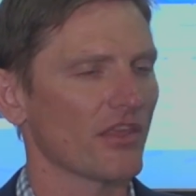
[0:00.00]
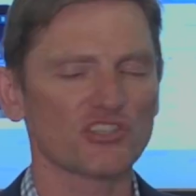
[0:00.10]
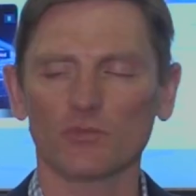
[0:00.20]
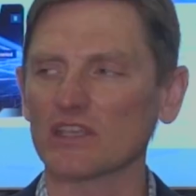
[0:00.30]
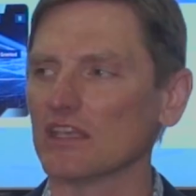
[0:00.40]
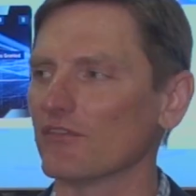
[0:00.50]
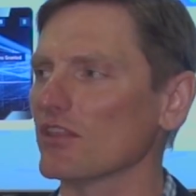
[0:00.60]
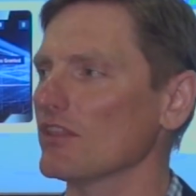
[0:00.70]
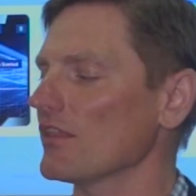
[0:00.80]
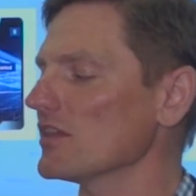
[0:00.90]
They should be
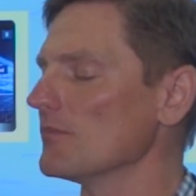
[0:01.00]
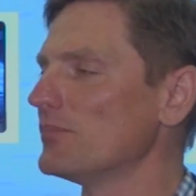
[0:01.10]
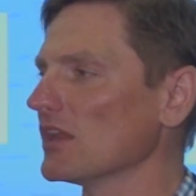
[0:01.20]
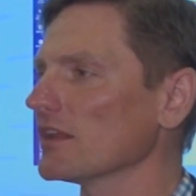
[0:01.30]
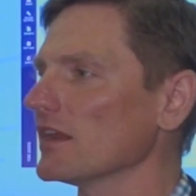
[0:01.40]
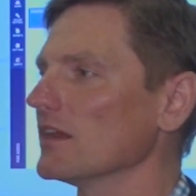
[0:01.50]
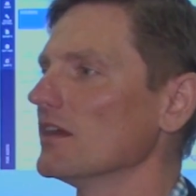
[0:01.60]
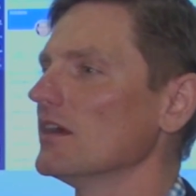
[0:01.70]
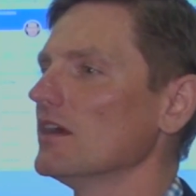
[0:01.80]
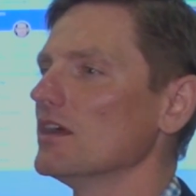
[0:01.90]
given the ability
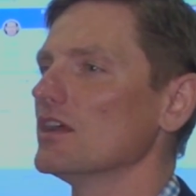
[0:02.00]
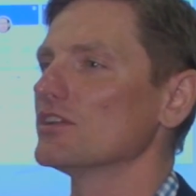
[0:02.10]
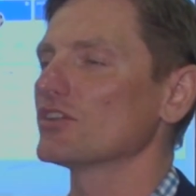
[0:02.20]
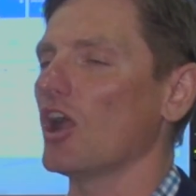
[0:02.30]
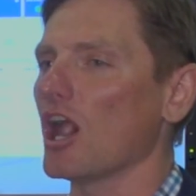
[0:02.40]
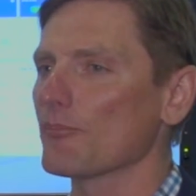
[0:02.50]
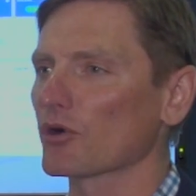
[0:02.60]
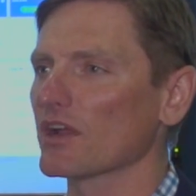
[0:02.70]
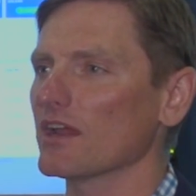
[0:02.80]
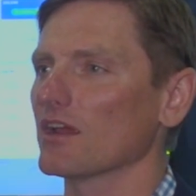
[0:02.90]
to
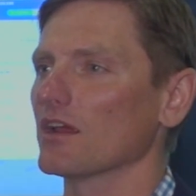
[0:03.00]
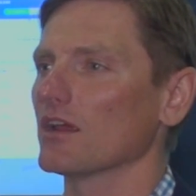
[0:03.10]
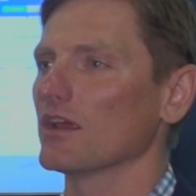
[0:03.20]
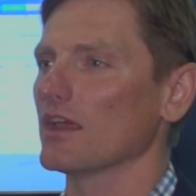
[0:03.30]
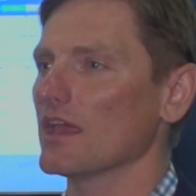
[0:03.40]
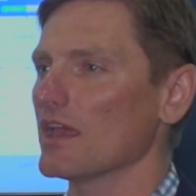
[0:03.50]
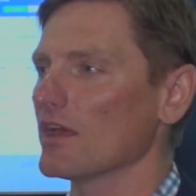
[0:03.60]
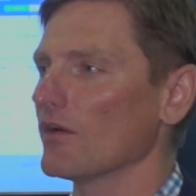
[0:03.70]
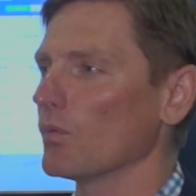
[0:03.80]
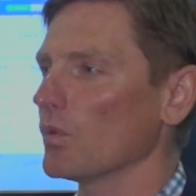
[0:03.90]
operate
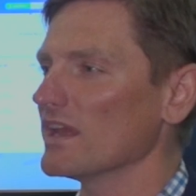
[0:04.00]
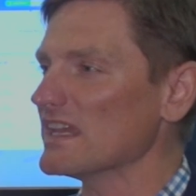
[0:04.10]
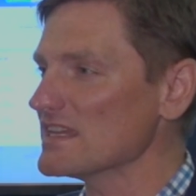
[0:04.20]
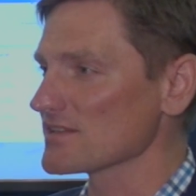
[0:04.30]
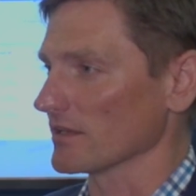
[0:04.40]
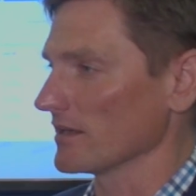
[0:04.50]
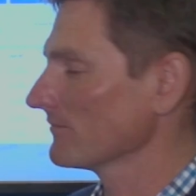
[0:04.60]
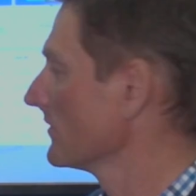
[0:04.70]
easily